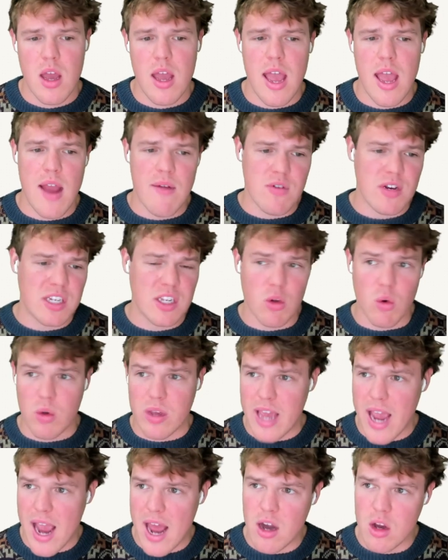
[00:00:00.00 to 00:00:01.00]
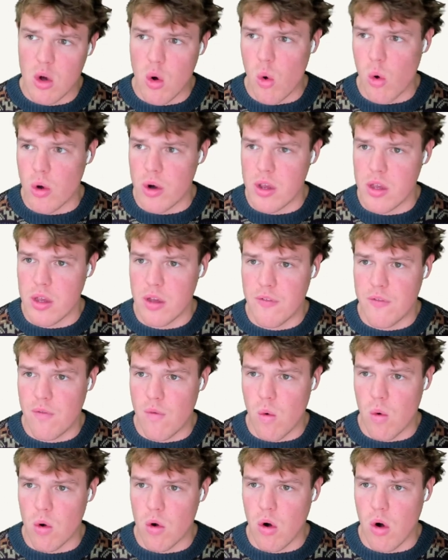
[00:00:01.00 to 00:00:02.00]
Every single category
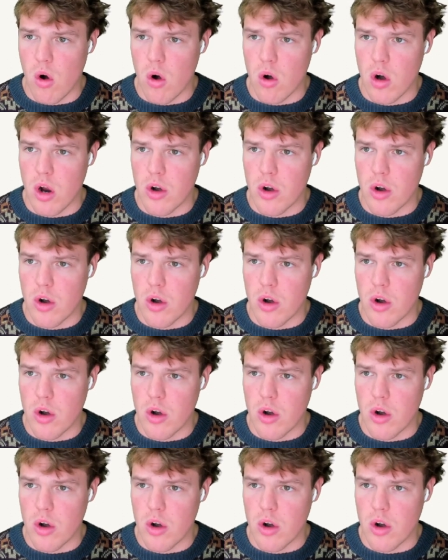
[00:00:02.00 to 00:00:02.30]
for our